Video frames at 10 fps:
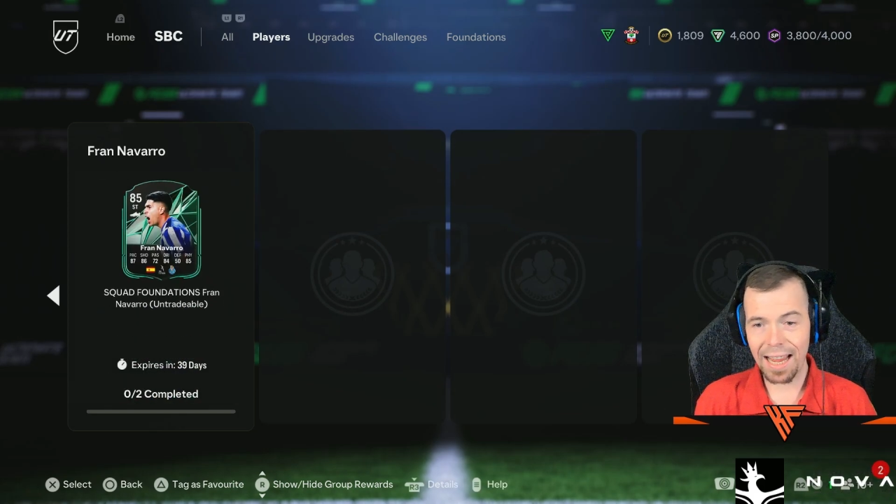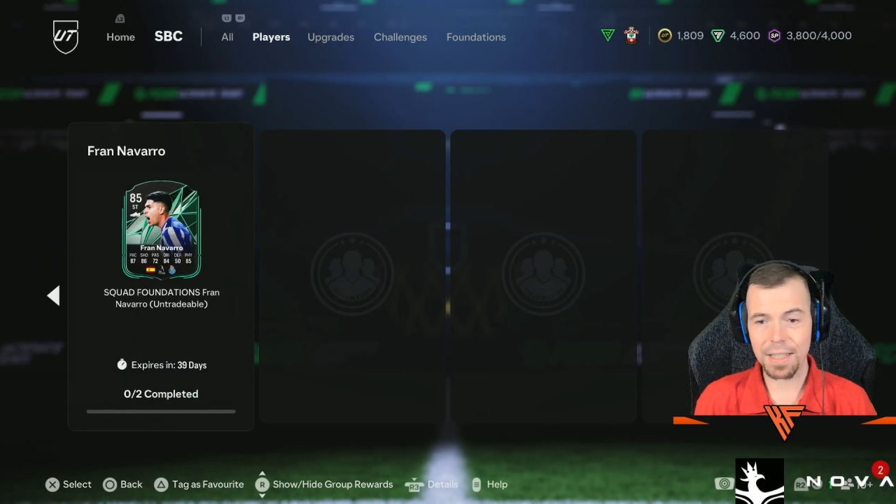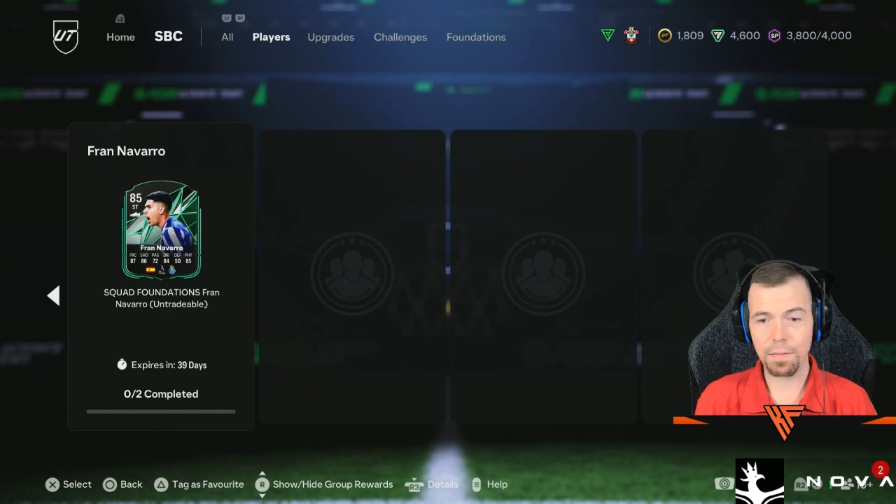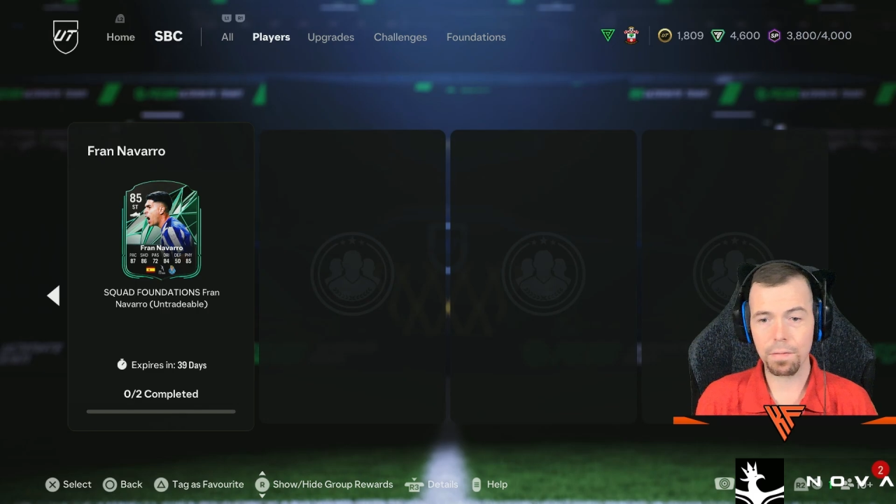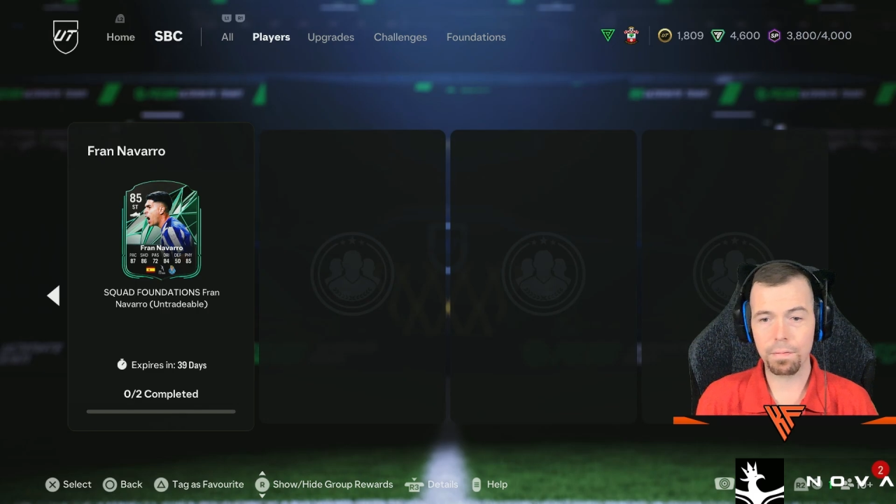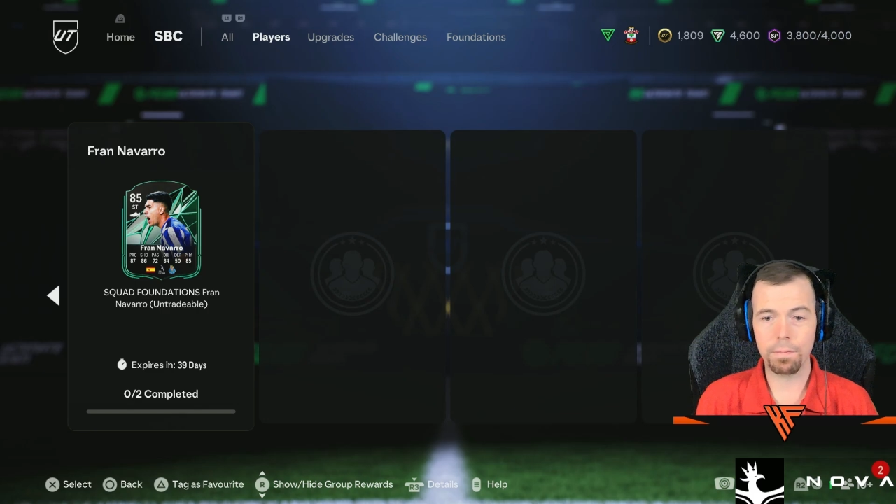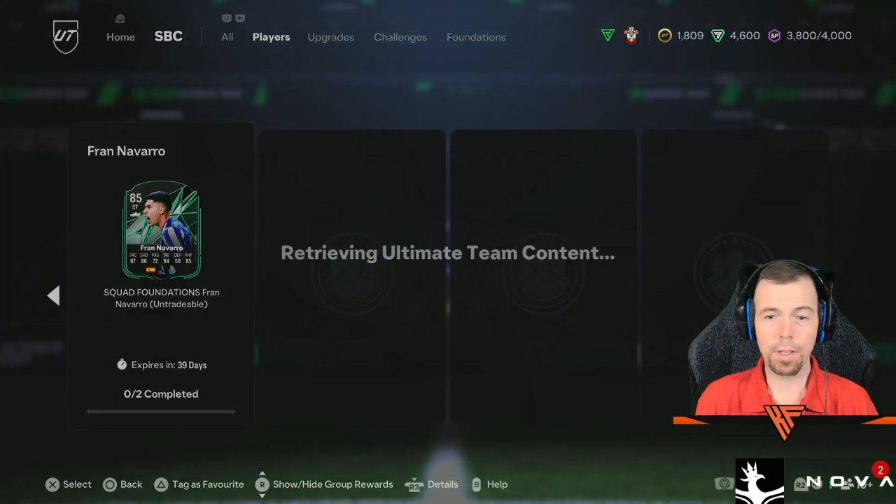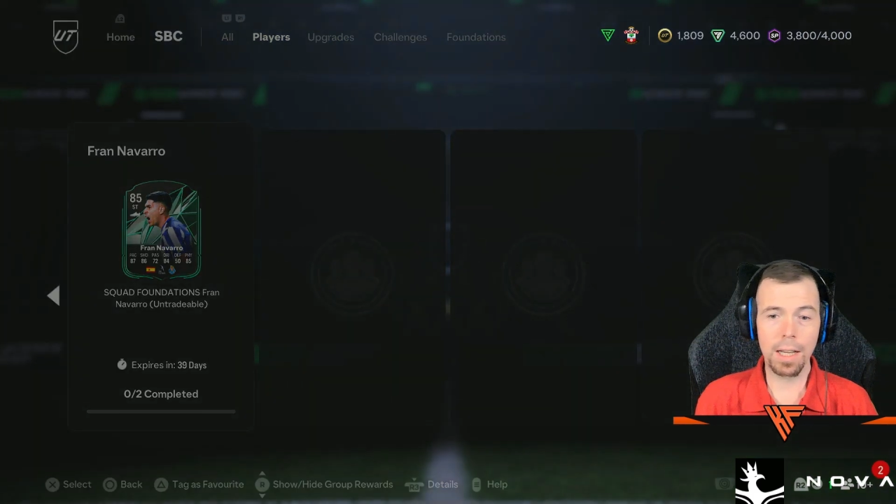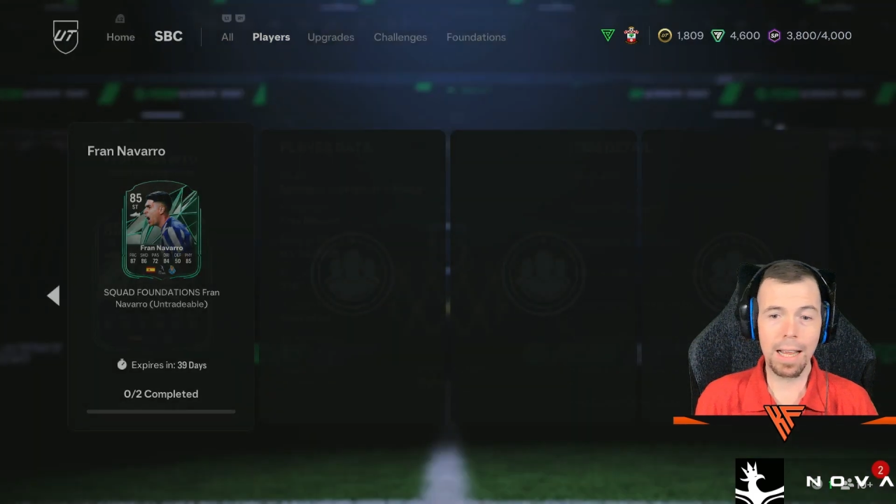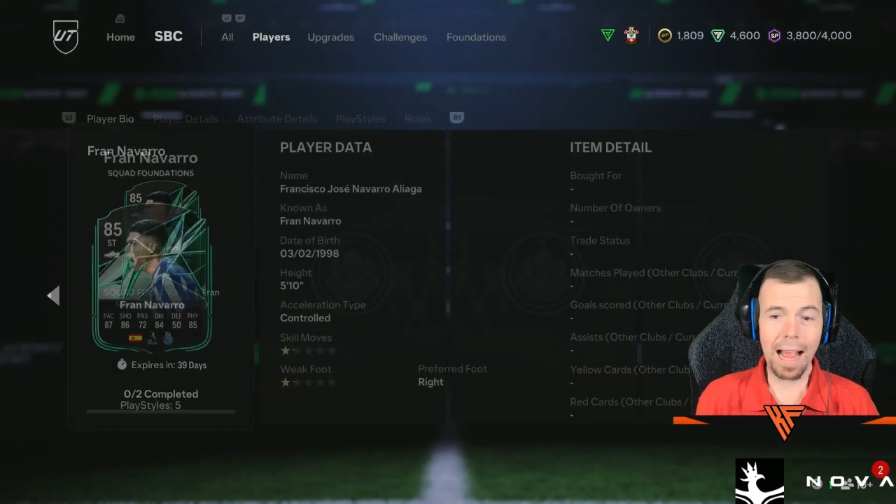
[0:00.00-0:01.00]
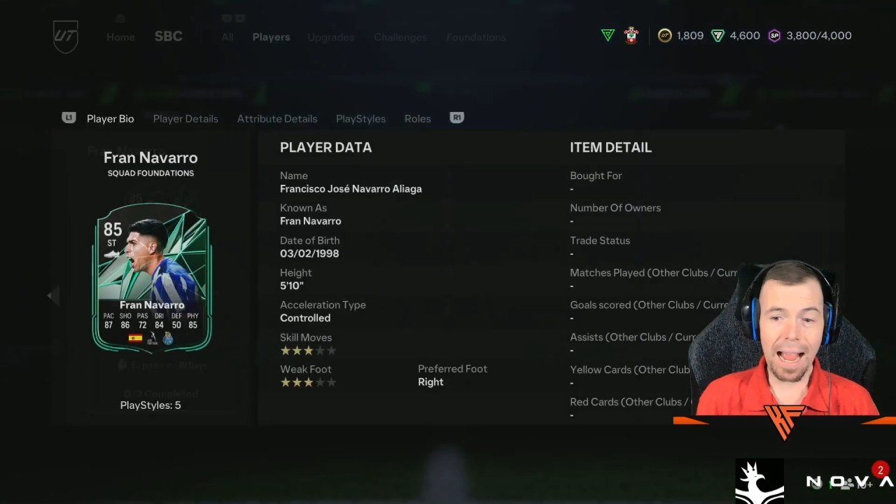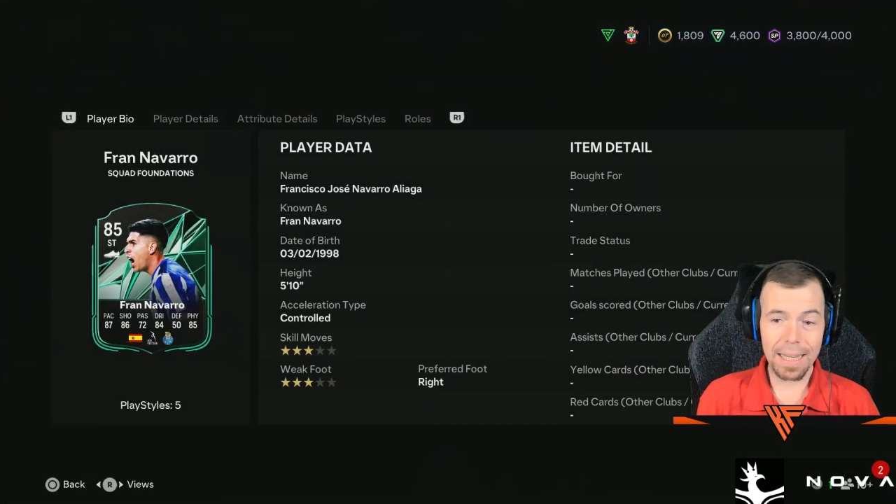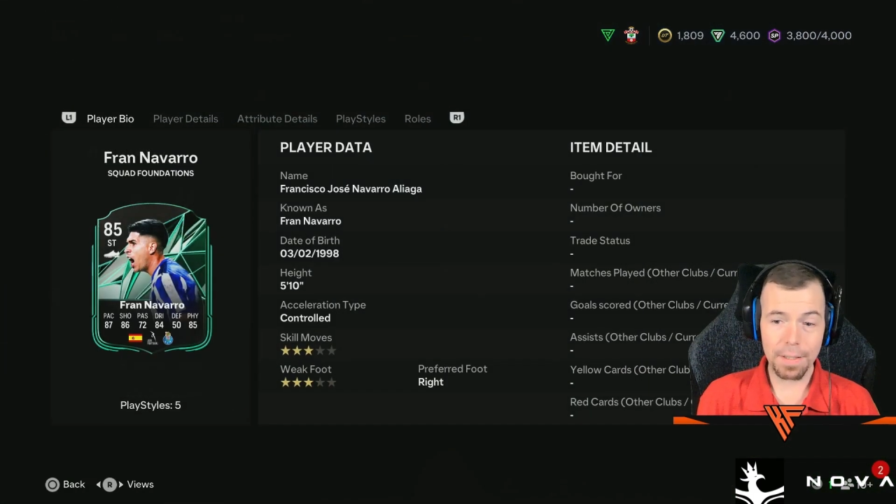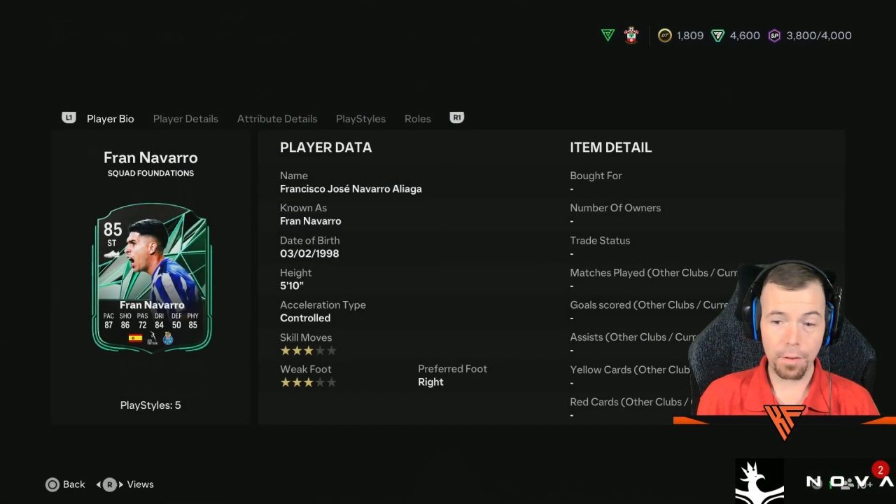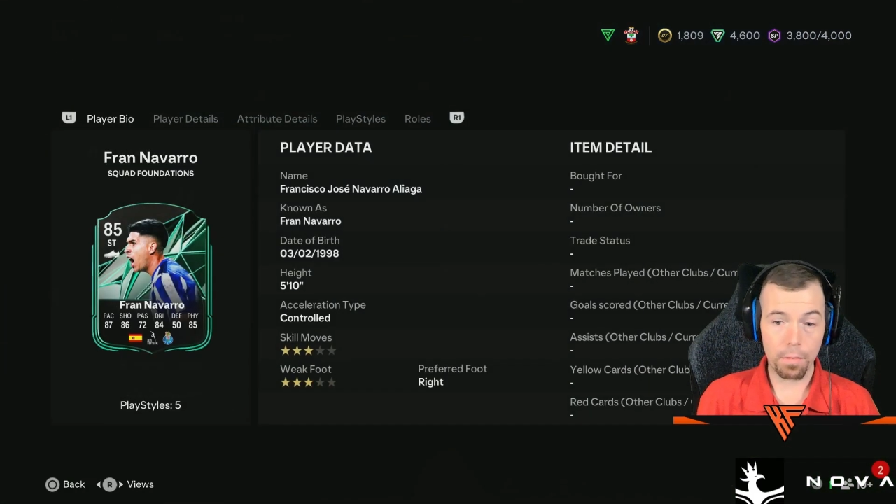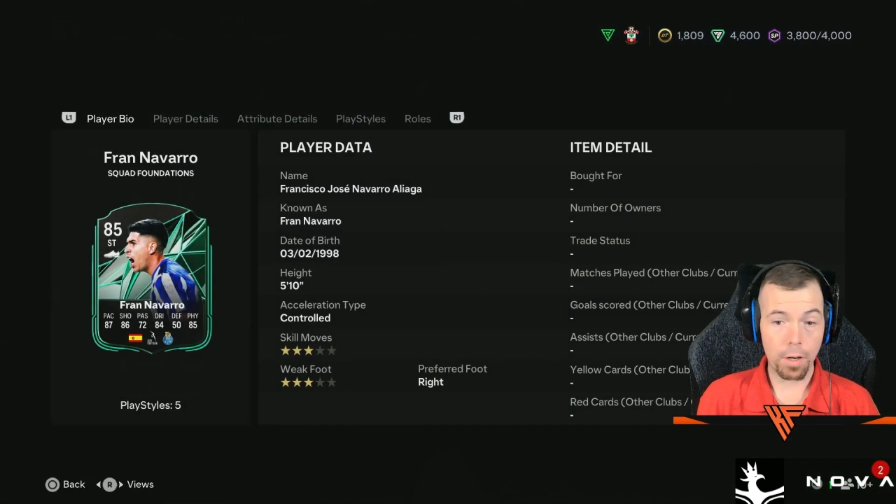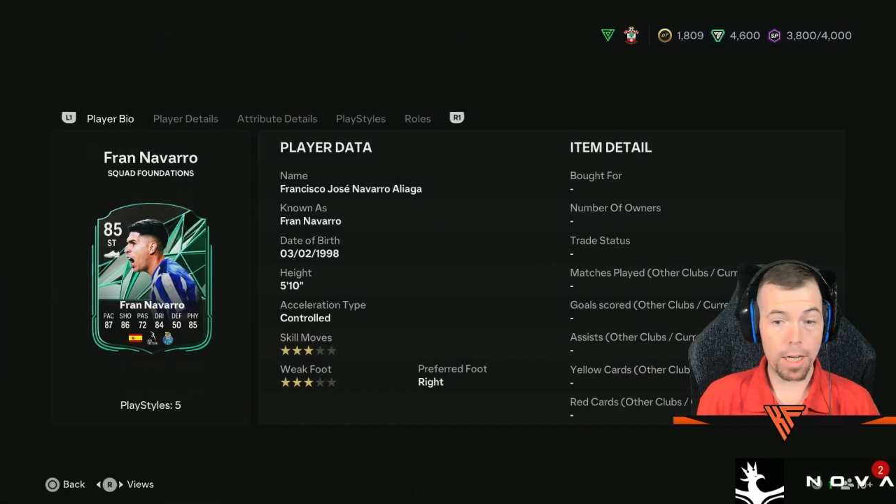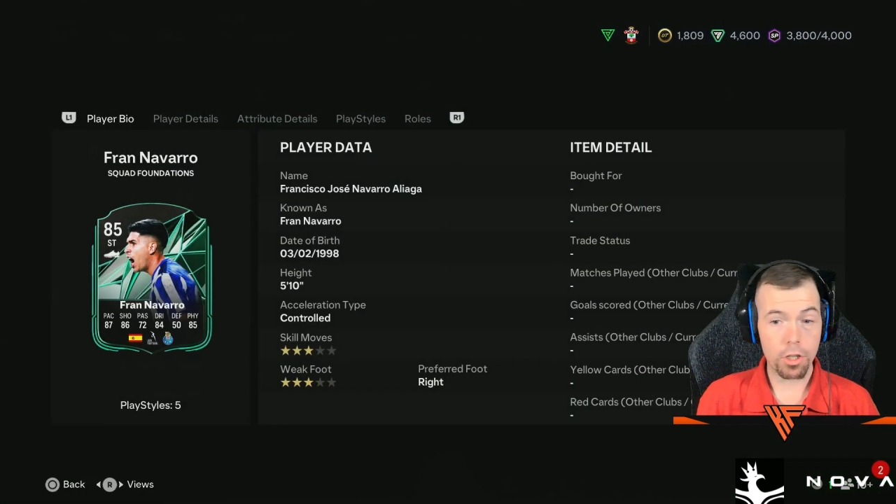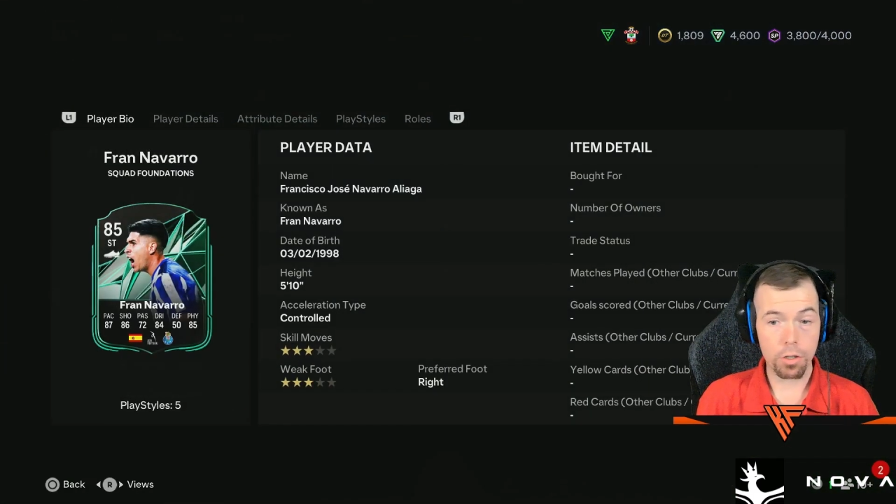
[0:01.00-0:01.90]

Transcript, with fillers: 85 rate